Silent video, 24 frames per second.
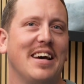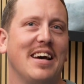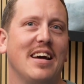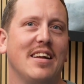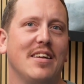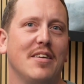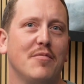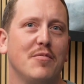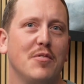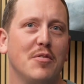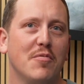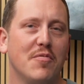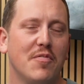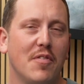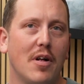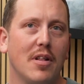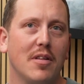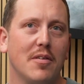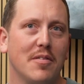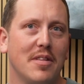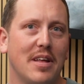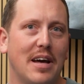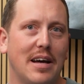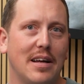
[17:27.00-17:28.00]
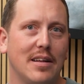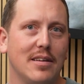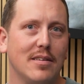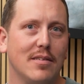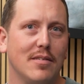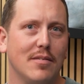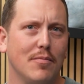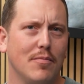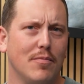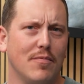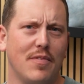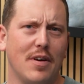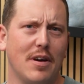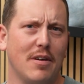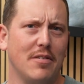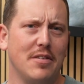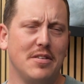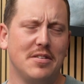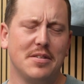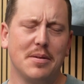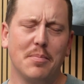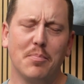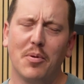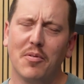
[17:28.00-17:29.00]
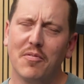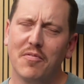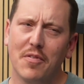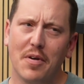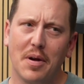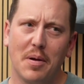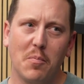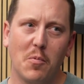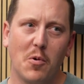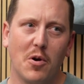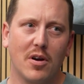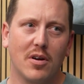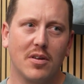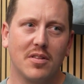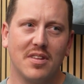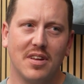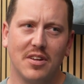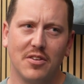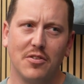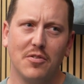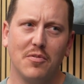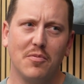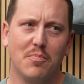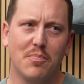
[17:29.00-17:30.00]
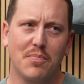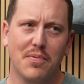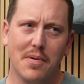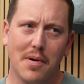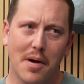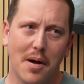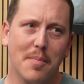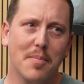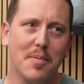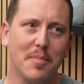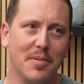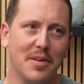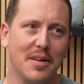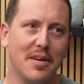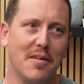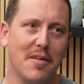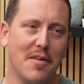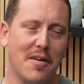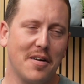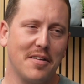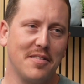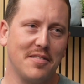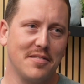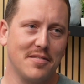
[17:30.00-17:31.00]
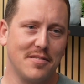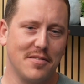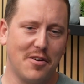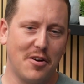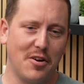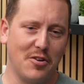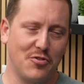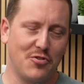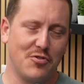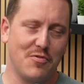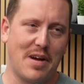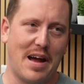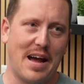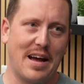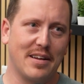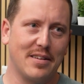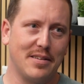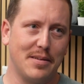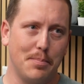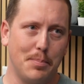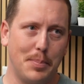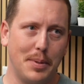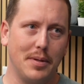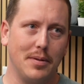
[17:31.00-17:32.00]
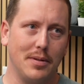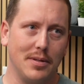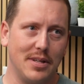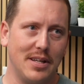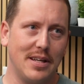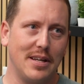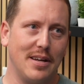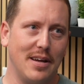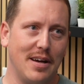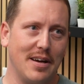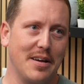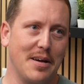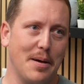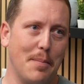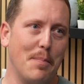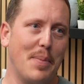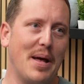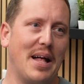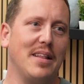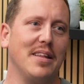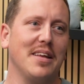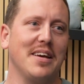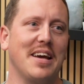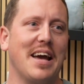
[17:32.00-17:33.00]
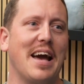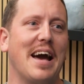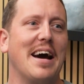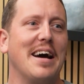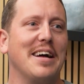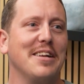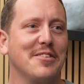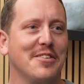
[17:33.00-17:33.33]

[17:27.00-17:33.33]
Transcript: And if you follow that very simple framework, then you probably are on track to build a compelling ad.